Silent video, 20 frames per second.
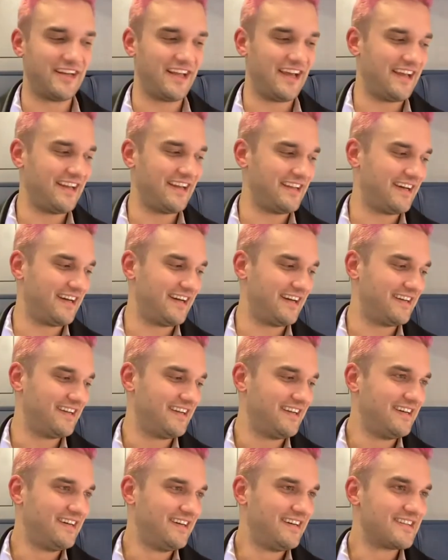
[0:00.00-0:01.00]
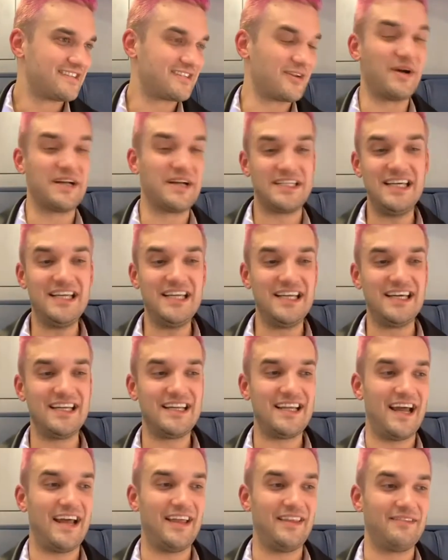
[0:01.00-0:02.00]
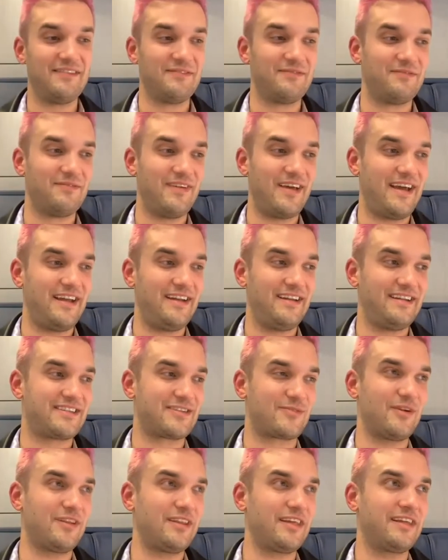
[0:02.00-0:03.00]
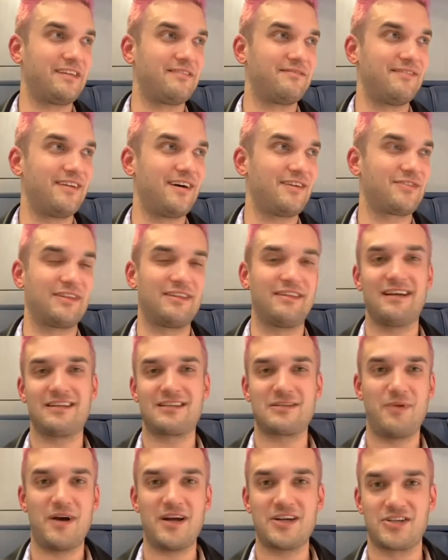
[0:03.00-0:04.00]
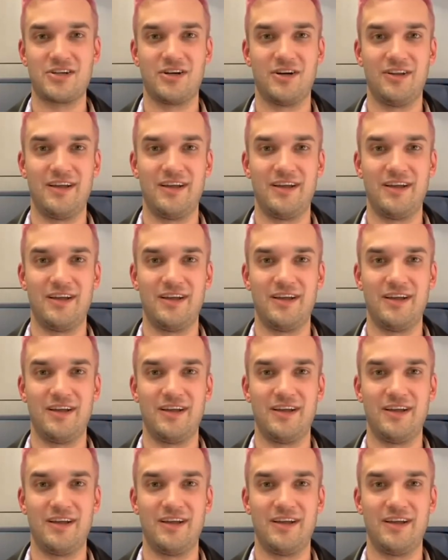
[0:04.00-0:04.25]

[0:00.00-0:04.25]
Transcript: And so I did it, and it's really nothing that special.